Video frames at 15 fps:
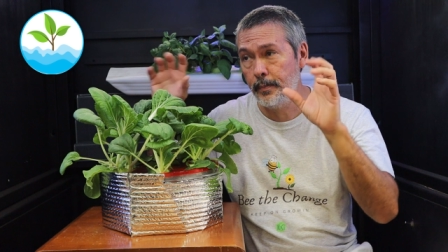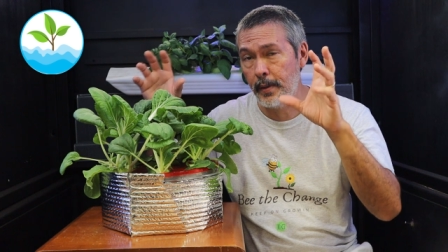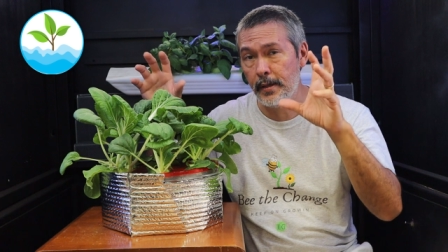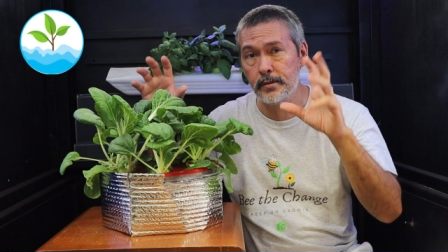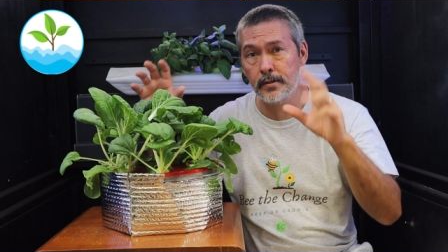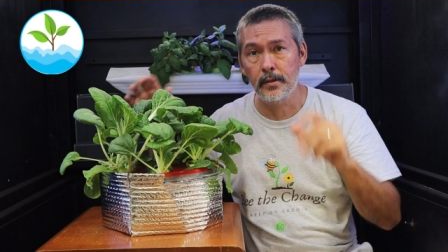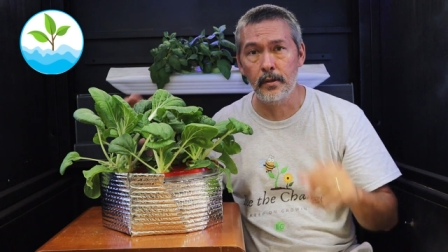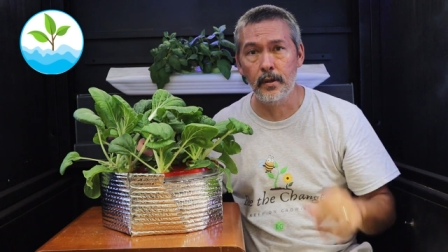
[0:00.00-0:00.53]

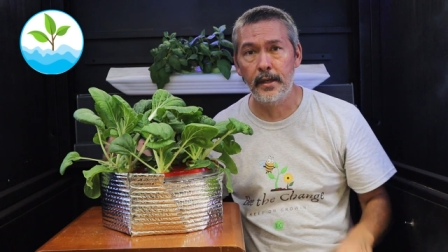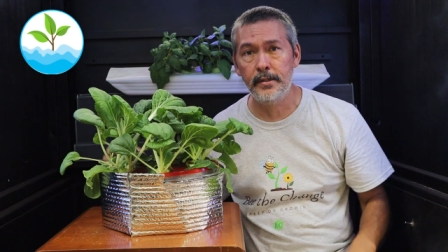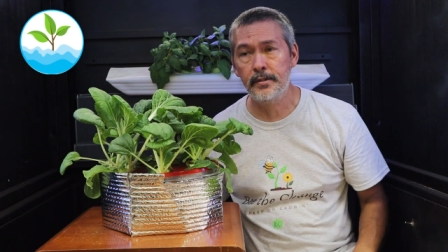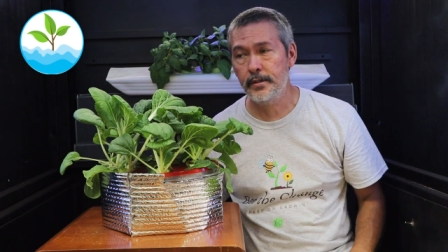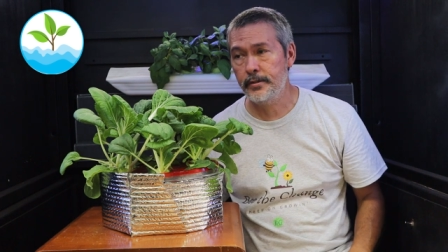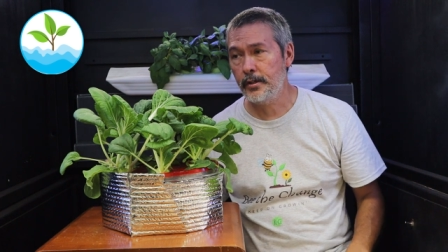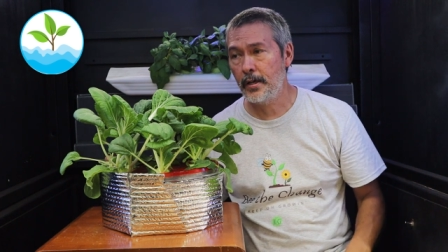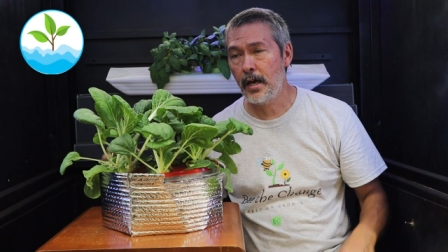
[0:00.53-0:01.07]
depends on the
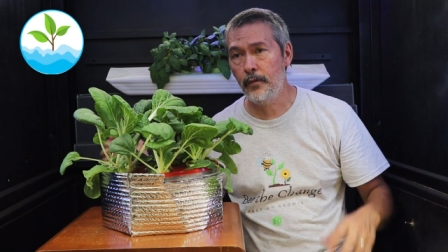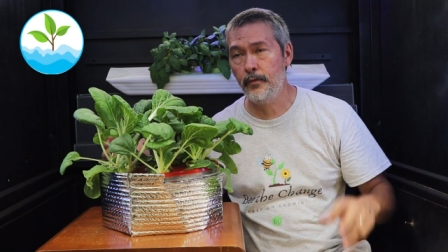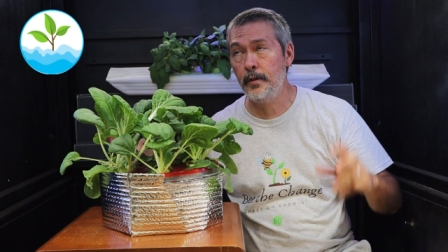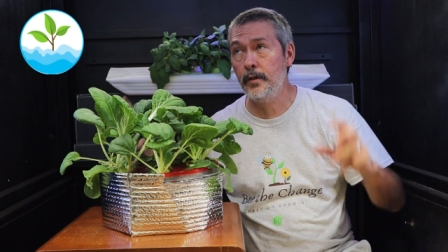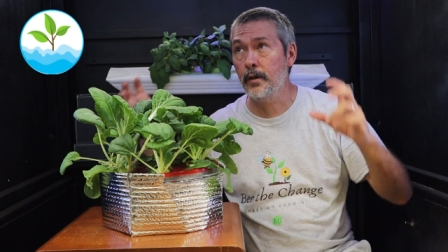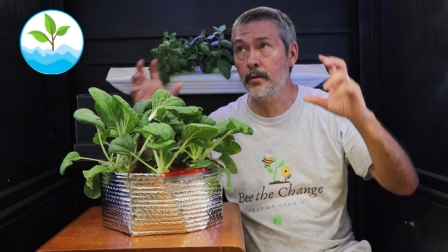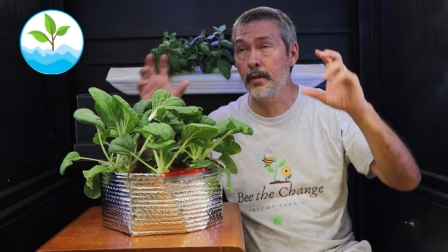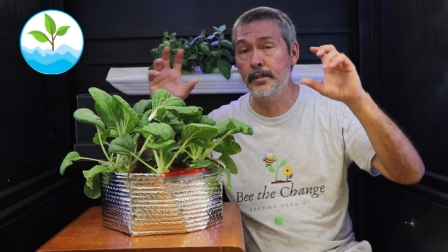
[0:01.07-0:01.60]
lights that you have
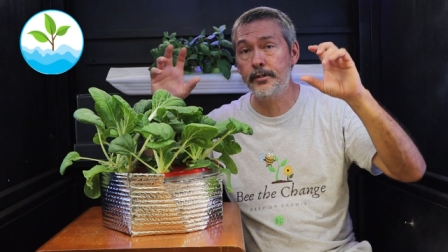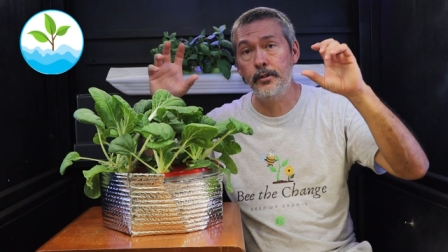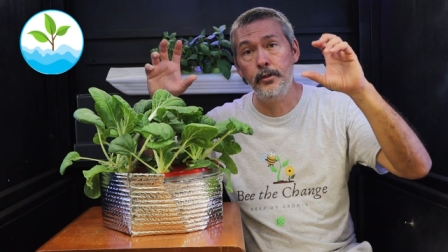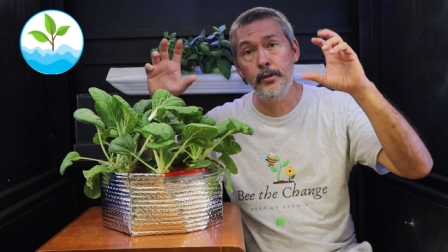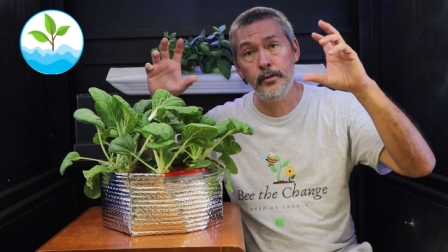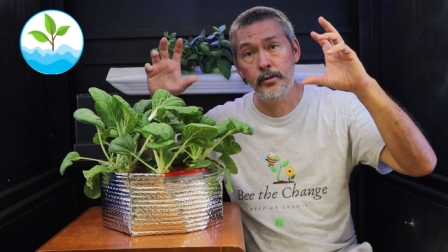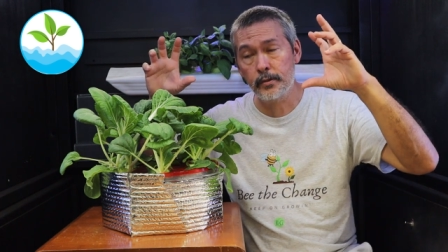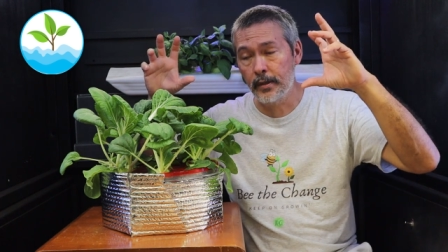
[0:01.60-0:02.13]
you know unless you're
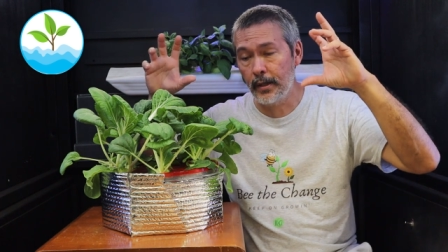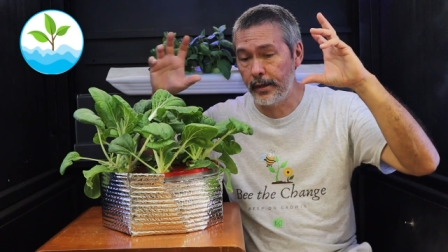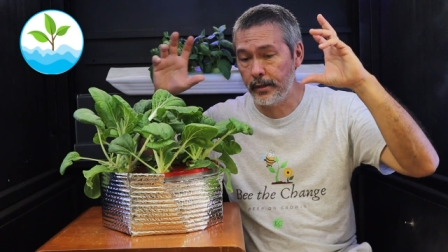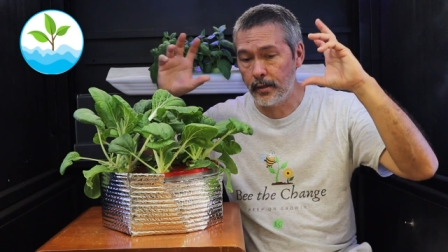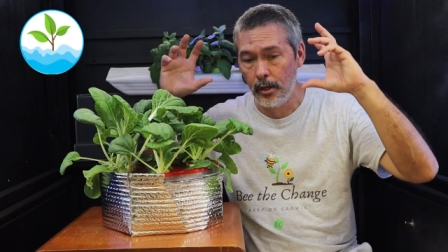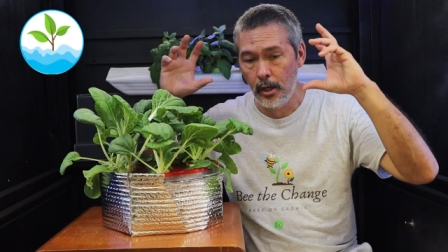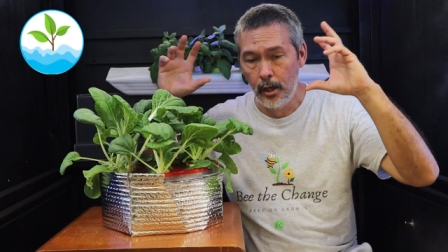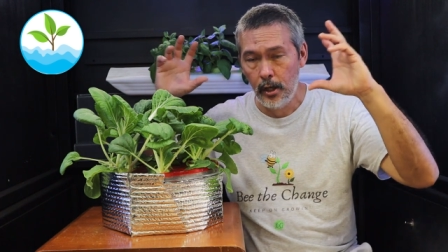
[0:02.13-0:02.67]
using like